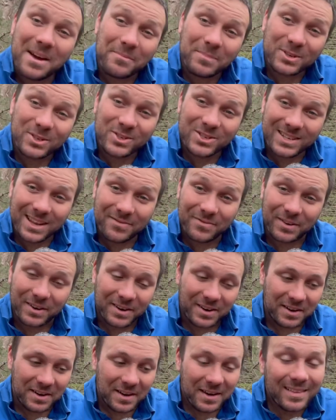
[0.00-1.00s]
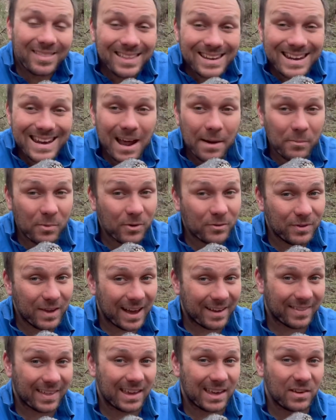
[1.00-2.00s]
7. The number of
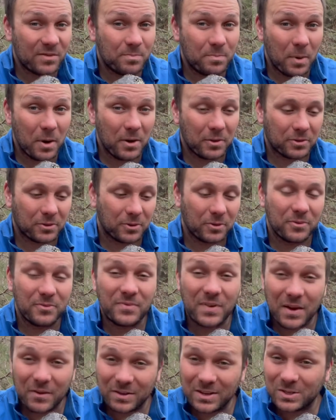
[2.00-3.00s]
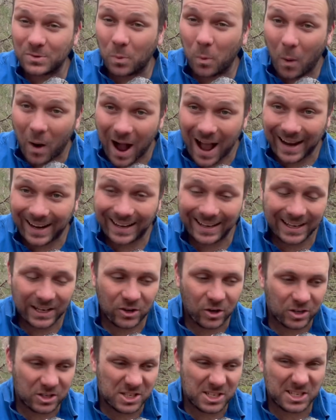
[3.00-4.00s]
young they give birth to varies widely,
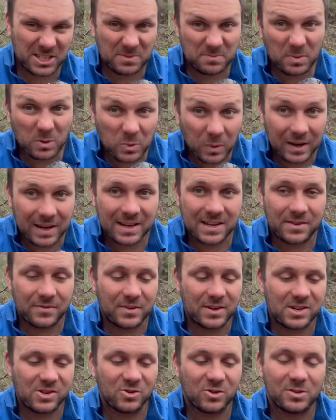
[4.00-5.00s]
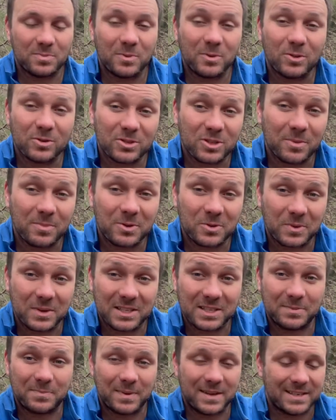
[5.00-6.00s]
not just between individuals, but also between
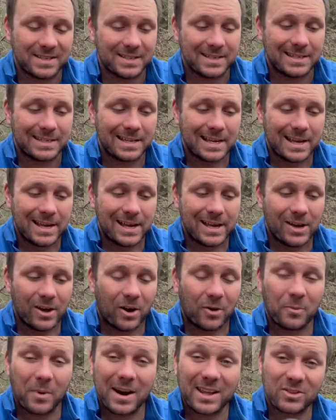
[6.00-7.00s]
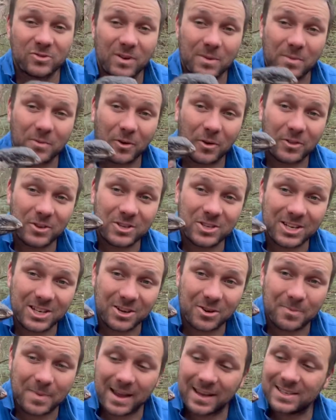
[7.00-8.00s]
species. On one extreme, we've got the
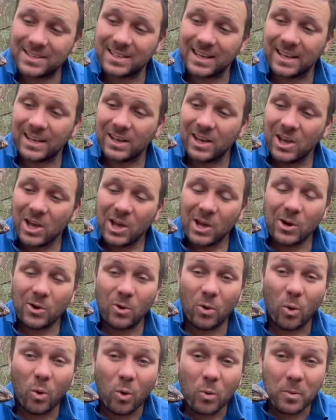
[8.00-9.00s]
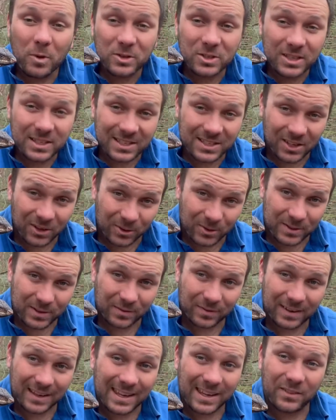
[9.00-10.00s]
shingleback skink, who almost
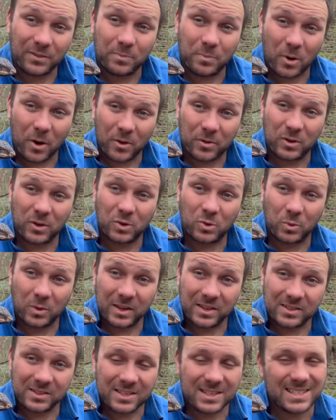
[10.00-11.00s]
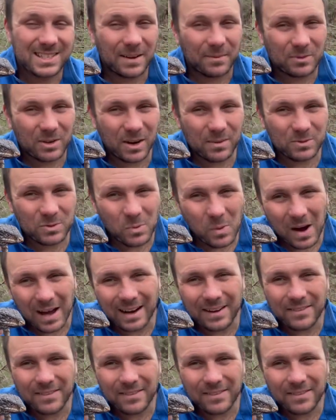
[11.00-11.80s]
exclusively gives birth to twins, sometimes one,